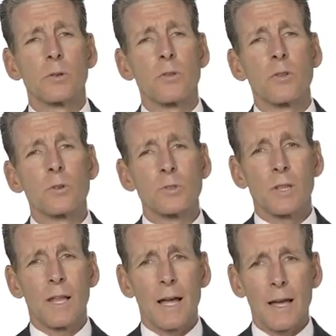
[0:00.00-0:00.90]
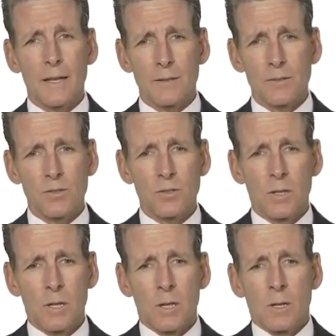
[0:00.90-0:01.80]
those lines
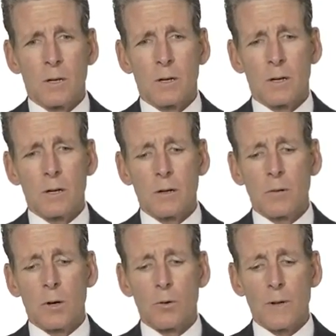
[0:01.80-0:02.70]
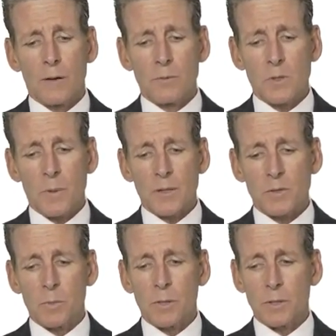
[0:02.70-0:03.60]
around
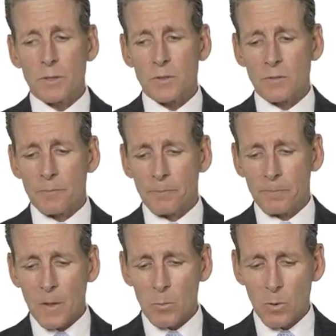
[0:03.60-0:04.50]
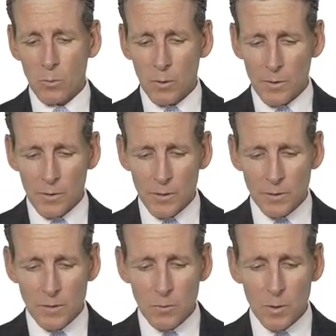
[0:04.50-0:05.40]
responsibilities. But one of the
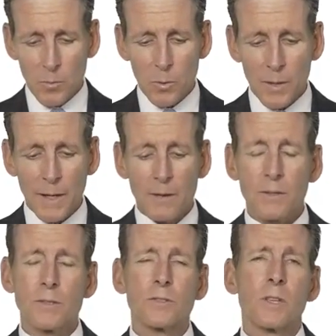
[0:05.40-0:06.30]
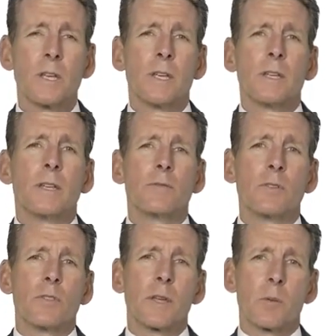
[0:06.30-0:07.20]
things I want to point out is, if you
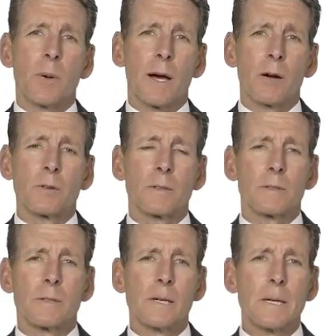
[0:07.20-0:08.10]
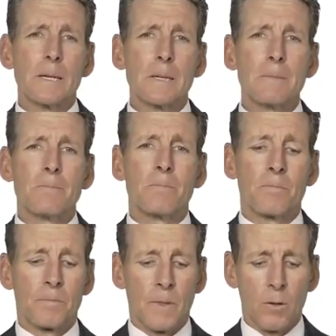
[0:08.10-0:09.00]
think about
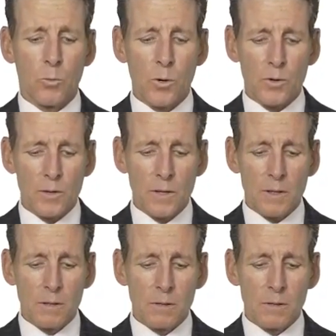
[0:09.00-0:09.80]
where the